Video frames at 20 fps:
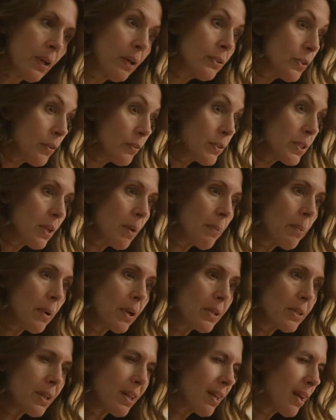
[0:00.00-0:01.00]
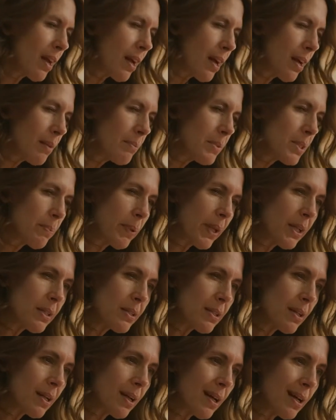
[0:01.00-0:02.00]
Oh, do you have his number? Because I think I
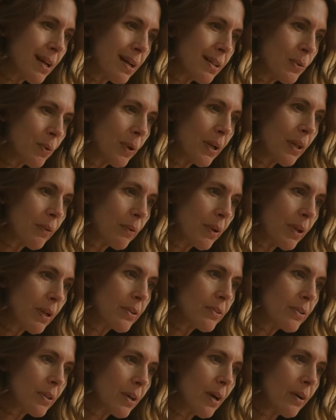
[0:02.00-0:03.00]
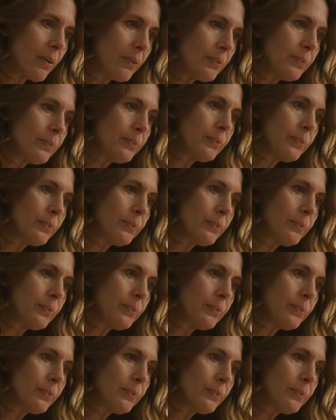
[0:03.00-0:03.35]
misplaced it uh, 23 years ago.